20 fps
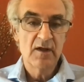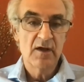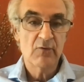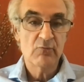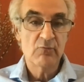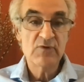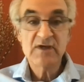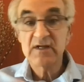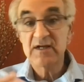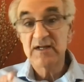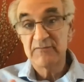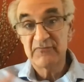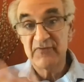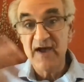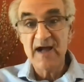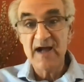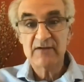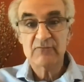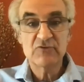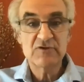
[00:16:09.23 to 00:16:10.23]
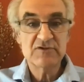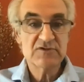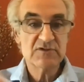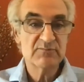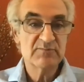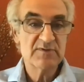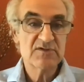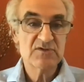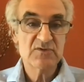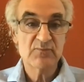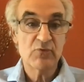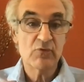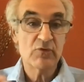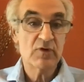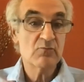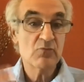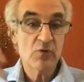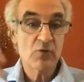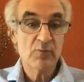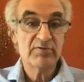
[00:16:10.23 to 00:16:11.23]
we could, in fact, we should be
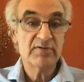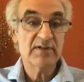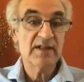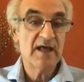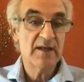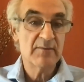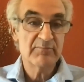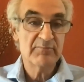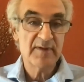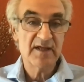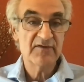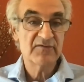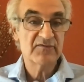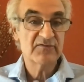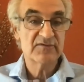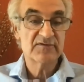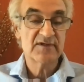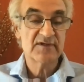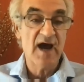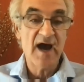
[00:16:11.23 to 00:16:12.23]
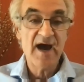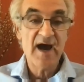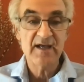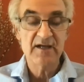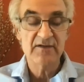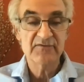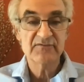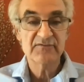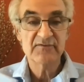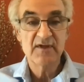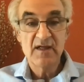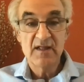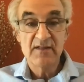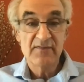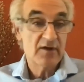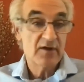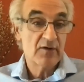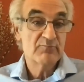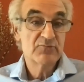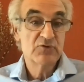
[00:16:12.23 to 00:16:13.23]
supporting more plant-based diets
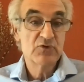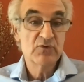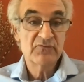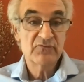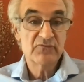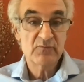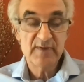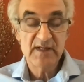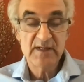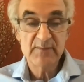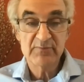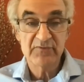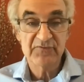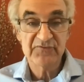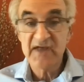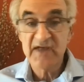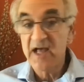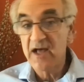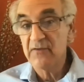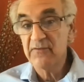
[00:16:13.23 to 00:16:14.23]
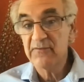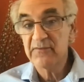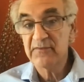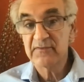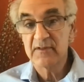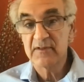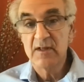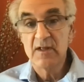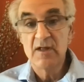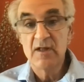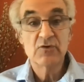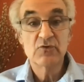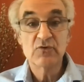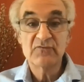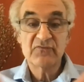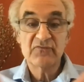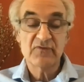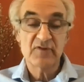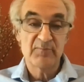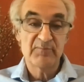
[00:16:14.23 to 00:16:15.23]
that are good for people's health, good
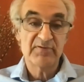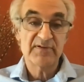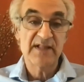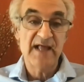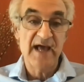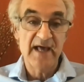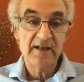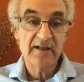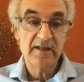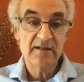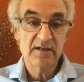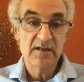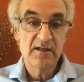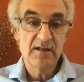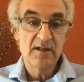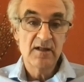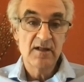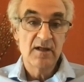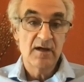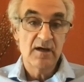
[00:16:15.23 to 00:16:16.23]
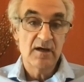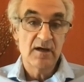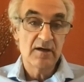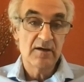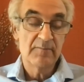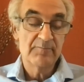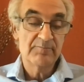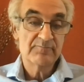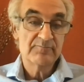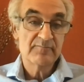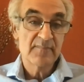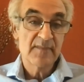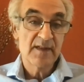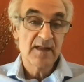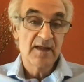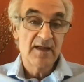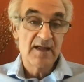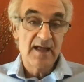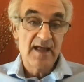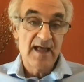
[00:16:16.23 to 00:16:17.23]
for the planet, um,
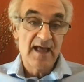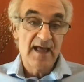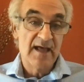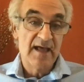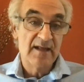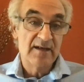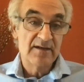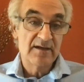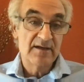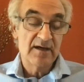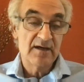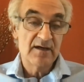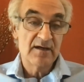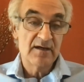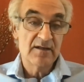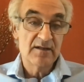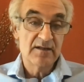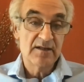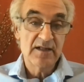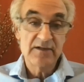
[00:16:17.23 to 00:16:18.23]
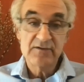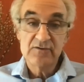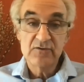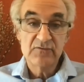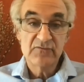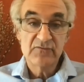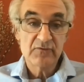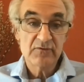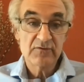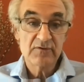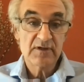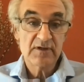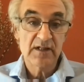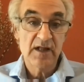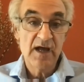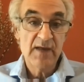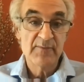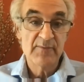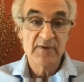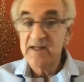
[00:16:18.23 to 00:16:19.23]
and, uh, and good for the
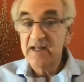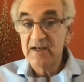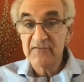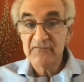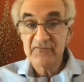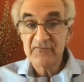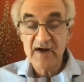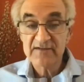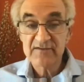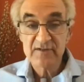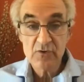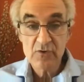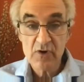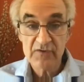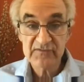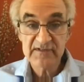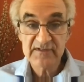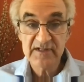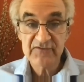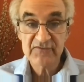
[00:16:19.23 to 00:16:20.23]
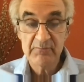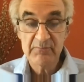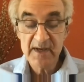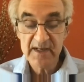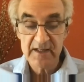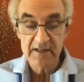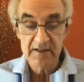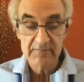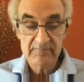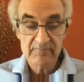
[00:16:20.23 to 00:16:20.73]
climate. And in fact, it costs less money.